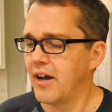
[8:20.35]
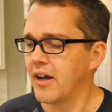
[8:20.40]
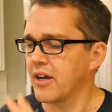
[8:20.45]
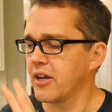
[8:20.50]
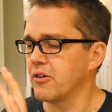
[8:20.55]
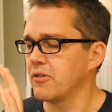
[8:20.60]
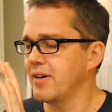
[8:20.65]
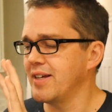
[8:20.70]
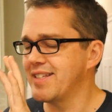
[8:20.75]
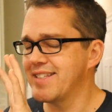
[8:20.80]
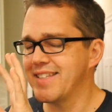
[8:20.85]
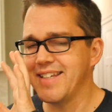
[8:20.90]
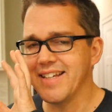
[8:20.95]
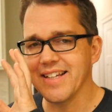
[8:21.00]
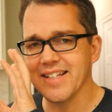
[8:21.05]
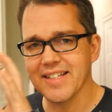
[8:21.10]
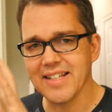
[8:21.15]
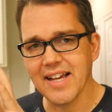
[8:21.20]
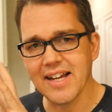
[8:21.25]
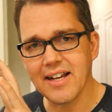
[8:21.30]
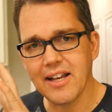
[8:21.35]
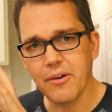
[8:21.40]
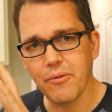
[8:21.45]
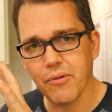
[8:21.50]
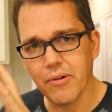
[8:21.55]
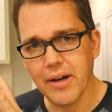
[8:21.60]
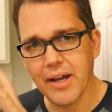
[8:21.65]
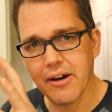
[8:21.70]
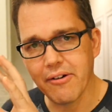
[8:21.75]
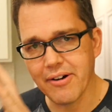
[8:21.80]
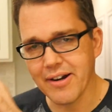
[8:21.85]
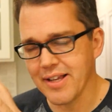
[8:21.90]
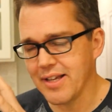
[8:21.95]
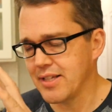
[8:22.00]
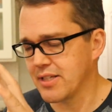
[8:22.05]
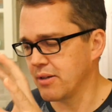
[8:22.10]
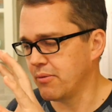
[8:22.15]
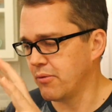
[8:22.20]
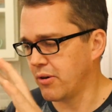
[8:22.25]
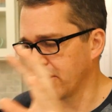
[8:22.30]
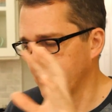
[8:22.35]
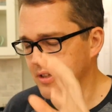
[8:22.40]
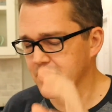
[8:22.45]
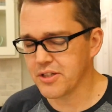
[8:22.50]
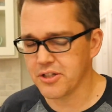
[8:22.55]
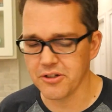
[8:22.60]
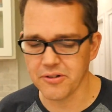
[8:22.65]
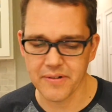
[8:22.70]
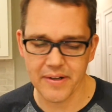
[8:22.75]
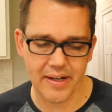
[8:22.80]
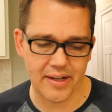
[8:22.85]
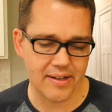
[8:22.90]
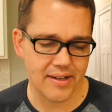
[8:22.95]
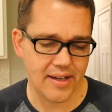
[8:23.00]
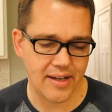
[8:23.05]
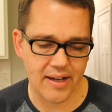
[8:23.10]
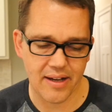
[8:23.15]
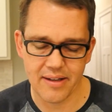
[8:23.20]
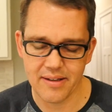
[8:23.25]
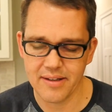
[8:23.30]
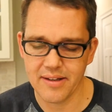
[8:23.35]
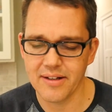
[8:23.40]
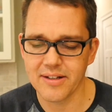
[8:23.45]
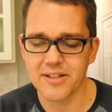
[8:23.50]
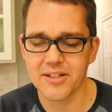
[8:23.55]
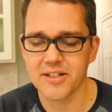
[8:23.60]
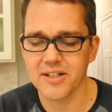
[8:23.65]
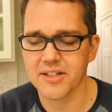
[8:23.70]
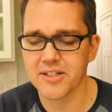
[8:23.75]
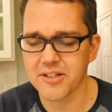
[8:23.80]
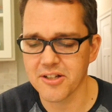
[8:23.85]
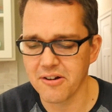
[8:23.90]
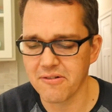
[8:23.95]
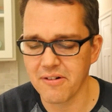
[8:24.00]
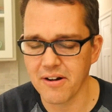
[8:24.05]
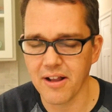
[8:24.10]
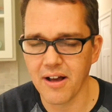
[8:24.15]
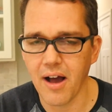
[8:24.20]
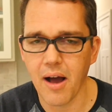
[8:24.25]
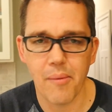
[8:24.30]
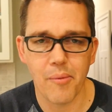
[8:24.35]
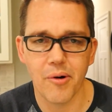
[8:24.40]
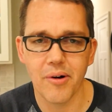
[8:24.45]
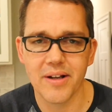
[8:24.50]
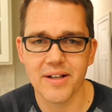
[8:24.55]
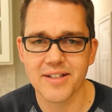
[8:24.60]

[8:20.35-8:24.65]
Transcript: I can always see exactly where it is and what it's doing. It's just so reliable.